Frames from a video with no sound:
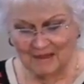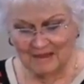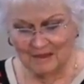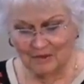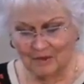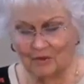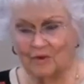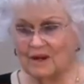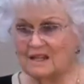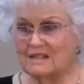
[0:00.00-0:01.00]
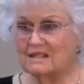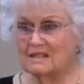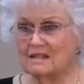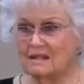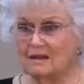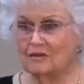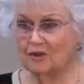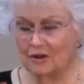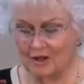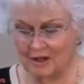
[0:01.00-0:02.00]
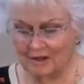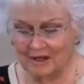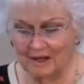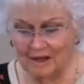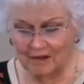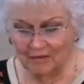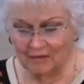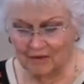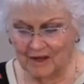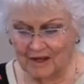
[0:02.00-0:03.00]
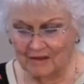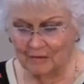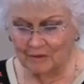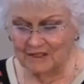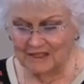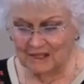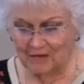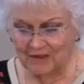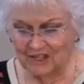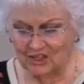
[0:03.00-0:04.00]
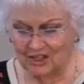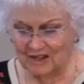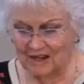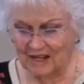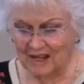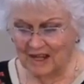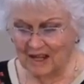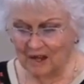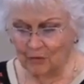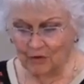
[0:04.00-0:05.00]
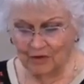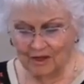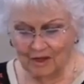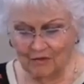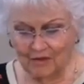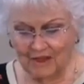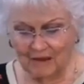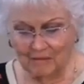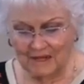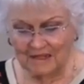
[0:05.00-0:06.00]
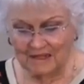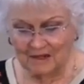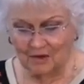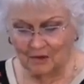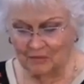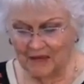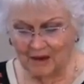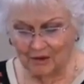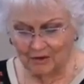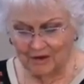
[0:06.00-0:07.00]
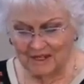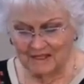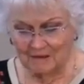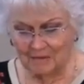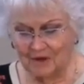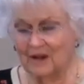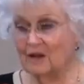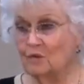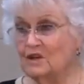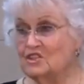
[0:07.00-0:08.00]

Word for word: So the grace of God, the love of God that brings salvation, and we're looking for that blessed hope, that glorious appearing. And we